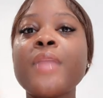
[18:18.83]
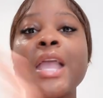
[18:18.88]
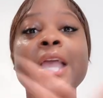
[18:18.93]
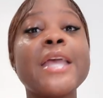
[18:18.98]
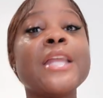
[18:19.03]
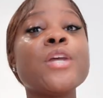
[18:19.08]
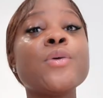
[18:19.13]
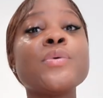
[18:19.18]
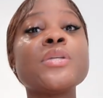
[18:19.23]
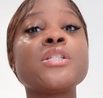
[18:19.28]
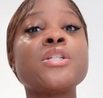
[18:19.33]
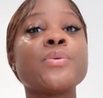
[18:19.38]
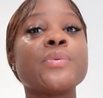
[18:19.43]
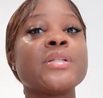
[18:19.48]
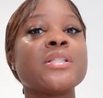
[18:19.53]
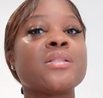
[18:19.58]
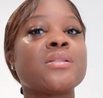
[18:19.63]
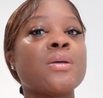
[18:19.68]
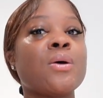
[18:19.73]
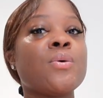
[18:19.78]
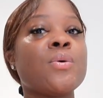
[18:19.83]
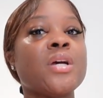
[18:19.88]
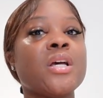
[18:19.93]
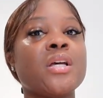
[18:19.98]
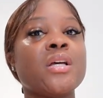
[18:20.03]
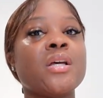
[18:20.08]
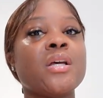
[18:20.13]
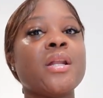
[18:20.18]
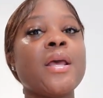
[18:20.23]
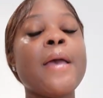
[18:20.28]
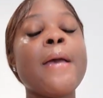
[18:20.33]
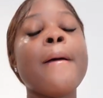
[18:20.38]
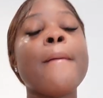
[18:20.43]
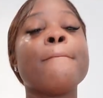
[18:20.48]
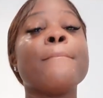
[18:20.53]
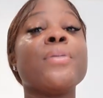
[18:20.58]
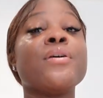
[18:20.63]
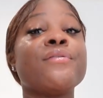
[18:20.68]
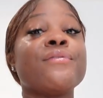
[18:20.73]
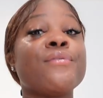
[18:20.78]
And it was doing so good
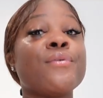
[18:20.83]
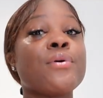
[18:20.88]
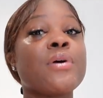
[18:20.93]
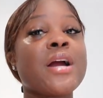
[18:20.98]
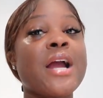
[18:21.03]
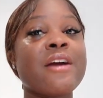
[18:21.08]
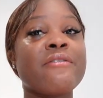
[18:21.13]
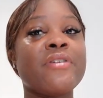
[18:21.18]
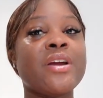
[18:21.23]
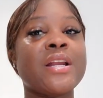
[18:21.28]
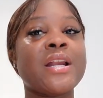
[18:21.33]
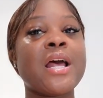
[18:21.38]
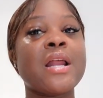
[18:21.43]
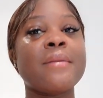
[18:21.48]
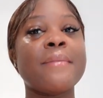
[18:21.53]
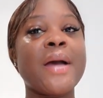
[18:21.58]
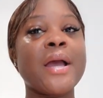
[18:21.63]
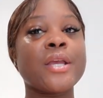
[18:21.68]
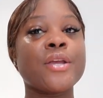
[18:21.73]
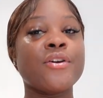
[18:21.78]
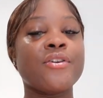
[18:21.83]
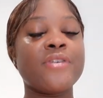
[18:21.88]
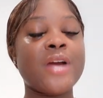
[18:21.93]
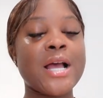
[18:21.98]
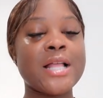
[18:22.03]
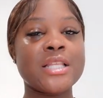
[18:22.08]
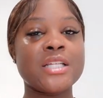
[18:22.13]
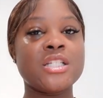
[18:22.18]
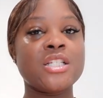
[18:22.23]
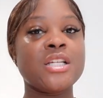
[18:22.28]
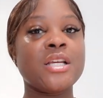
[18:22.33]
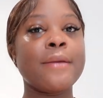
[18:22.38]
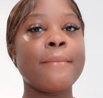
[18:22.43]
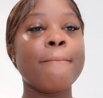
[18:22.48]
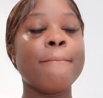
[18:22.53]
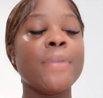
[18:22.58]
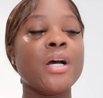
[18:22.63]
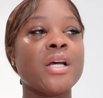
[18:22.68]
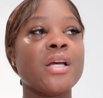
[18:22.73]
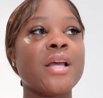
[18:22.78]
before I ran out of my Curology,
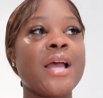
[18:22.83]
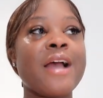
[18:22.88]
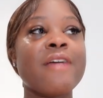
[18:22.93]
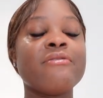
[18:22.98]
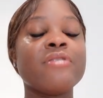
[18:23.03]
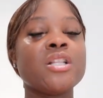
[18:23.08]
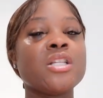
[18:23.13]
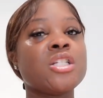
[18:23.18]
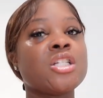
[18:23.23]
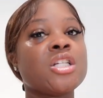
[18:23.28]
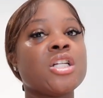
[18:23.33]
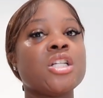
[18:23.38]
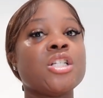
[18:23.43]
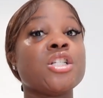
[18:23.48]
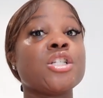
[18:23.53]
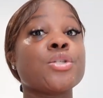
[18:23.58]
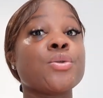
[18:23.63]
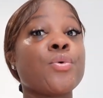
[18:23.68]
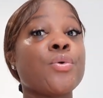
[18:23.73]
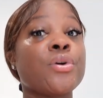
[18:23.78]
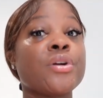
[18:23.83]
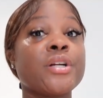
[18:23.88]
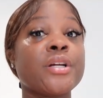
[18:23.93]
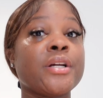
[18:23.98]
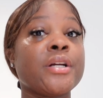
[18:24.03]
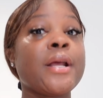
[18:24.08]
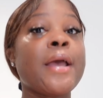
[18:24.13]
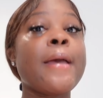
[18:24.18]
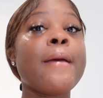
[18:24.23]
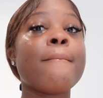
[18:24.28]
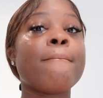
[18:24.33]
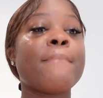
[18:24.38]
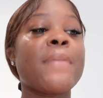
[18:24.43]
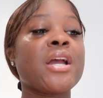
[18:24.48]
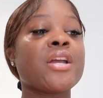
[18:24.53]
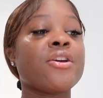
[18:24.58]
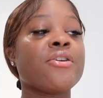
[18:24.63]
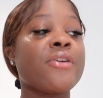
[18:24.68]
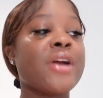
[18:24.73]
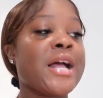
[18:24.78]
but I really should have just ordered
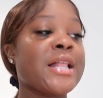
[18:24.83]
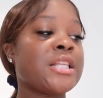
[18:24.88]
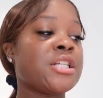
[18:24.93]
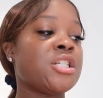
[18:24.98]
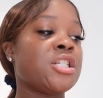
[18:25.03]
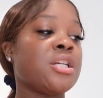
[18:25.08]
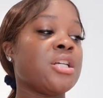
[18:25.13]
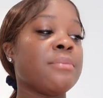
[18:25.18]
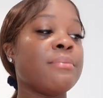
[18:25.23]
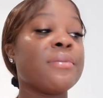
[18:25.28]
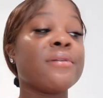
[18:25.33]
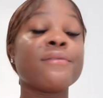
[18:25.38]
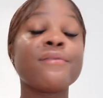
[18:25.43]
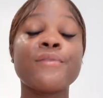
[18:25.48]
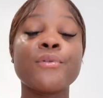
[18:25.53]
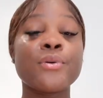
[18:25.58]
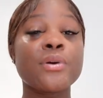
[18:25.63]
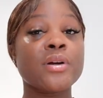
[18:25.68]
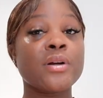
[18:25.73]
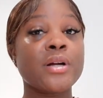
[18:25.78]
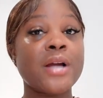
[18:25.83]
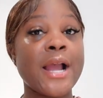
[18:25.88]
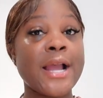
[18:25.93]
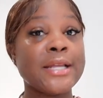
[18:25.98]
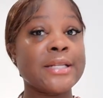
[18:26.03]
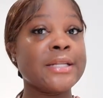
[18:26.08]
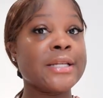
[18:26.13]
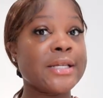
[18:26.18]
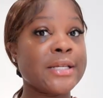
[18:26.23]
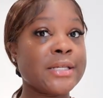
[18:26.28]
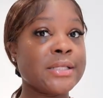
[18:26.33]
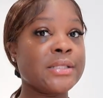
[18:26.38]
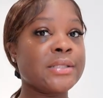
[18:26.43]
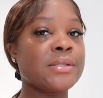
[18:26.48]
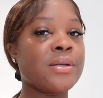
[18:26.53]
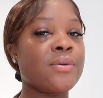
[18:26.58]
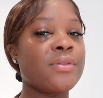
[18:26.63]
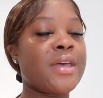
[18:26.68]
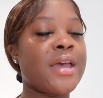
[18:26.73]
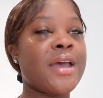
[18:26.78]
my Curology before I did
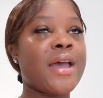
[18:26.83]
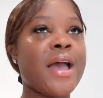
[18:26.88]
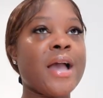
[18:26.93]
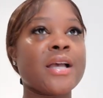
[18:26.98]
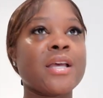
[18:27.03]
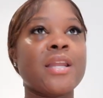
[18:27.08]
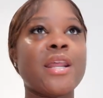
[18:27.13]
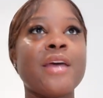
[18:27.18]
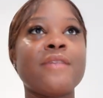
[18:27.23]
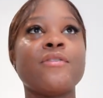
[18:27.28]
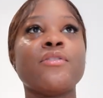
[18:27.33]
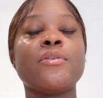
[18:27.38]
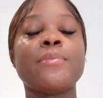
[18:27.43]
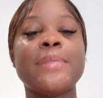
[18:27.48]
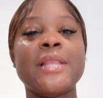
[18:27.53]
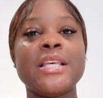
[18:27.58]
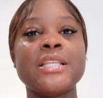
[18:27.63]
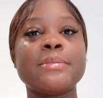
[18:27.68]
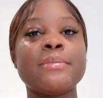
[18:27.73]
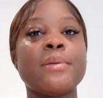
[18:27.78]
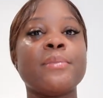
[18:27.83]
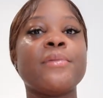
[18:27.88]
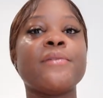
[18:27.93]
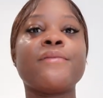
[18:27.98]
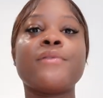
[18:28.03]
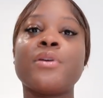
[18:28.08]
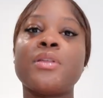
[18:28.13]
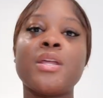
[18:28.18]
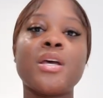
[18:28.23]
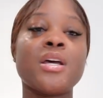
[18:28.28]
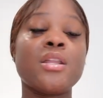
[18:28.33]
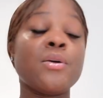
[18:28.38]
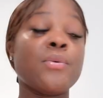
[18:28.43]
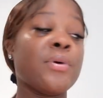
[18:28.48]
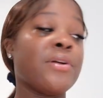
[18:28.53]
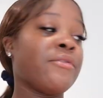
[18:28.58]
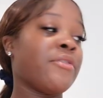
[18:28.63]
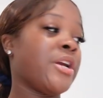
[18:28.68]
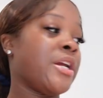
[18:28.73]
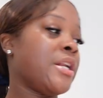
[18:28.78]
so that I could have a replacement before the other
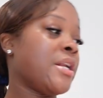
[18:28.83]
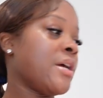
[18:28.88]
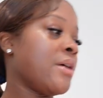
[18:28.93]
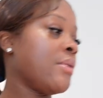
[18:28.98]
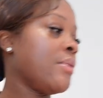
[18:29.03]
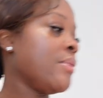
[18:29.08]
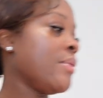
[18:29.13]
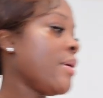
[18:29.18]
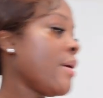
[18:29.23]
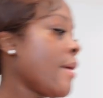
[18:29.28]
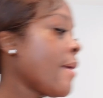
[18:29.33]
one ran out.